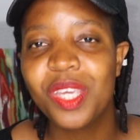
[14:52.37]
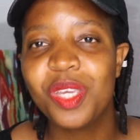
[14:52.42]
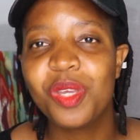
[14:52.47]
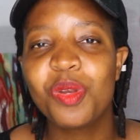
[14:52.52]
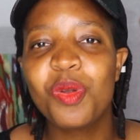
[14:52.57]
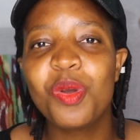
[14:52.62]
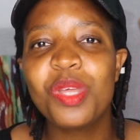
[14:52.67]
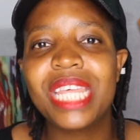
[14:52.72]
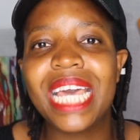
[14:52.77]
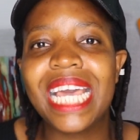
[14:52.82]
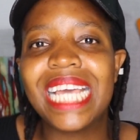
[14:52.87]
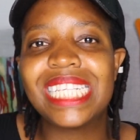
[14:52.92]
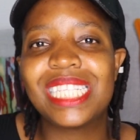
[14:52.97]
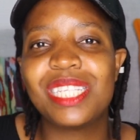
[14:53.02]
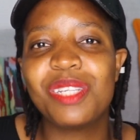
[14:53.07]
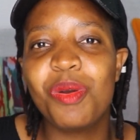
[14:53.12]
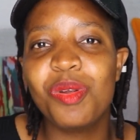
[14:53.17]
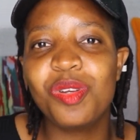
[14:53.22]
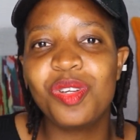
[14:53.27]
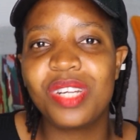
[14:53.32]
You know, there
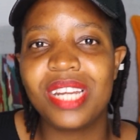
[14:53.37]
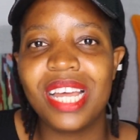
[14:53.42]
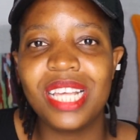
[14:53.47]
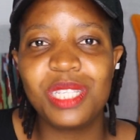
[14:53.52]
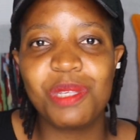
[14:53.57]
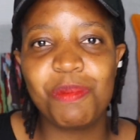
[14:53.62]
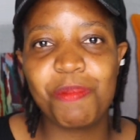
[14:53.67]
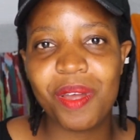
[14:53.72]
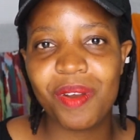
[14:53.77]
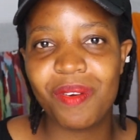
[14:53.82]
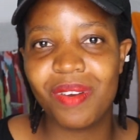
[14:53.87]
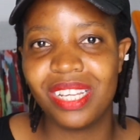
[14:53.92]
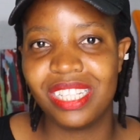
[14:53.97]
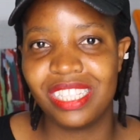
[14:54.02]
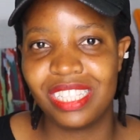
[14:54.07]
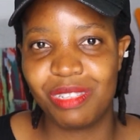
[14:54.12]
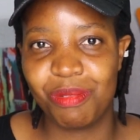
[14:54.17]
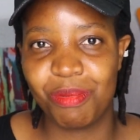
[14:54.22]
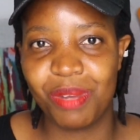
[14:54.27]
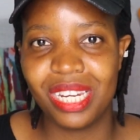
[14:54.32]
is no
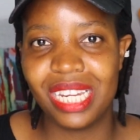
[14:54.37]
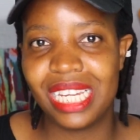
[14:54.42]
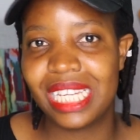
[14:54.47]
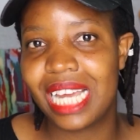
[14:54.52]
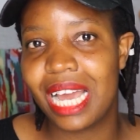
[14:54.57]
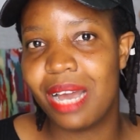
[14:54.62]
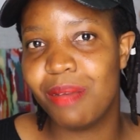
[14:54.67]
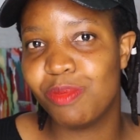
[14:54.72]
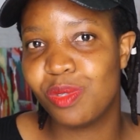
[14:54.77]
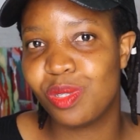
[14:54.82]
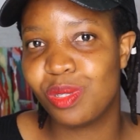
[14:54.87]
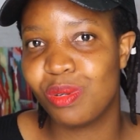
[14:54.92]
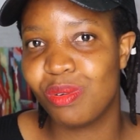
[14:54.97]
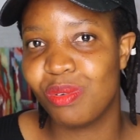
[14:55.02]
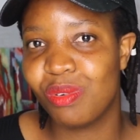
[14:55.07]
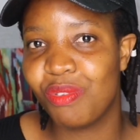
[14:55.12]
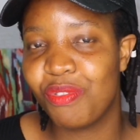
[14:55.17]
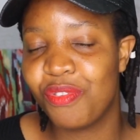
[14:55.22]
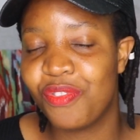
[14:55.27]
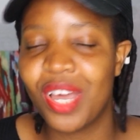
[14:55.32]
transparency when it comes
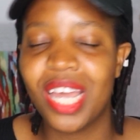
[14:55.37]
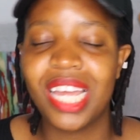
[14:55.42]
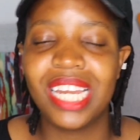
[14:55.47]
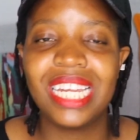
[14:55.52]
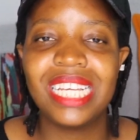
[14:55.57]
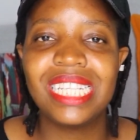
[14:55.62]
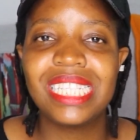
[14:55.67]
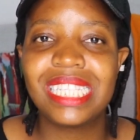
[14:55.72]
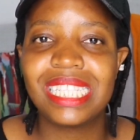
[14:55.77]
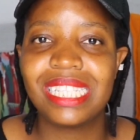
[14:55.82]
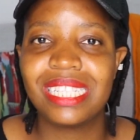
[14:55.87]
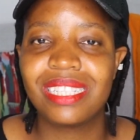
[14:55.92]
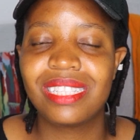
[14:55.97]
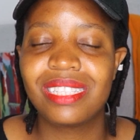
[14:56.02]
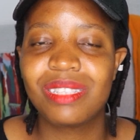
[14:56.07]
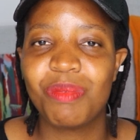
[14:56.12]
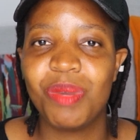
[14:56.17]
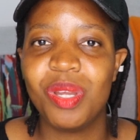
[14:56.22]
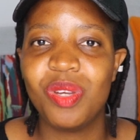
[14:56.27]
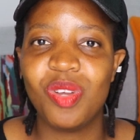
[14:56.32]
to
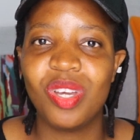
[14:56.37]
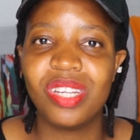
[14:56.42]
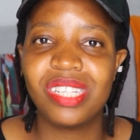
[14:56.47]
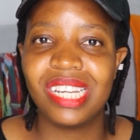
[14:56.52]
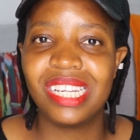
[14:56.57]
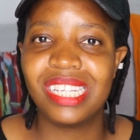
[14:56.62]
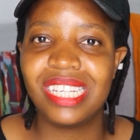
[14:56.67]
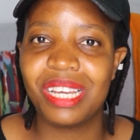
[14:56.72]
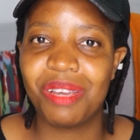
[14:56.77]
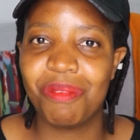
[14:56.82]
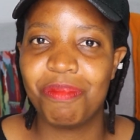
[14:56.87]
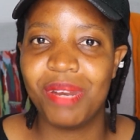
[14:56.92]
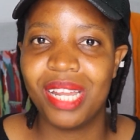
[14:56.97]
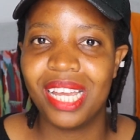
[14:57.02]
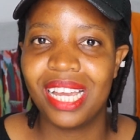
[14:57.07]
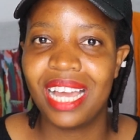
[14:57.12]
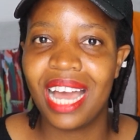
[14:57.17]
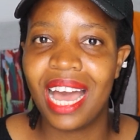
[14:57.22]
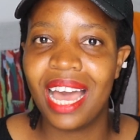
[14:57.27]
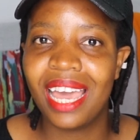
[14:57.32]
finances when you're dating a
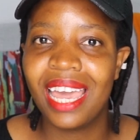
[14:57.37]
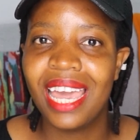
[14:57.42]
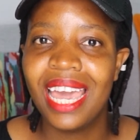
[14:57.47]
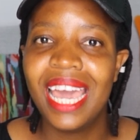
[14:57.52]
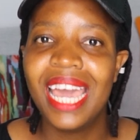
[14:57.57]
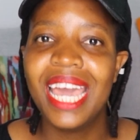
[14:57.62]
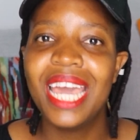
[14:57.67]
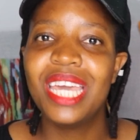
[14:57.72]
black guy.